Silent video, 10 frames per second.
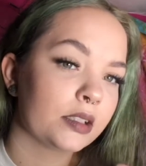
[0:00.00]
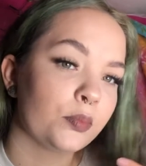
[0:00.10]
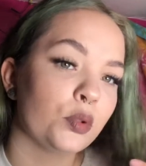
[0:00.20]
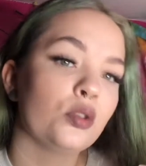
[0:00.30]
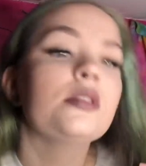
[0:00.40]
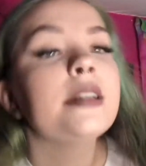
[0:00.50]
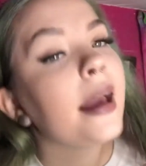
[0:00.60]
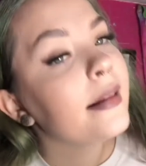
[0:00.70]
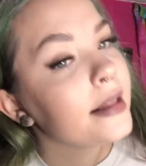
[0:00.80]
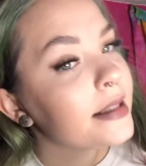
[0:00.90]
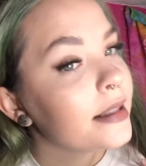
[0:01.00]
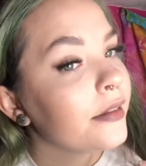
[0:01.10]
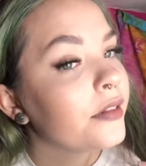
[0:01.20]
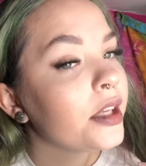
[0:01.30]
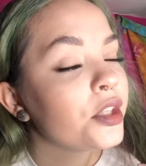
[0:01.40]
But yeah, this is the
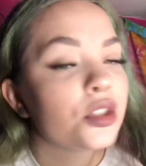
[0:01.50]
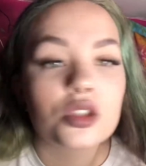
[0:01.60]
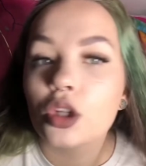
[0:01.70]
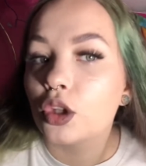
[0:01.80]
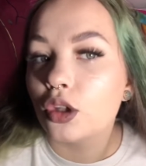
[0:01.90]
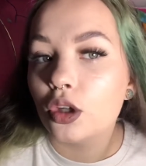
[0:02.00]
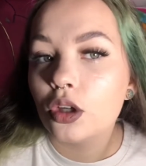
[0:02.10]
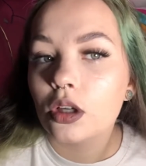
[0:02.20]
finished look,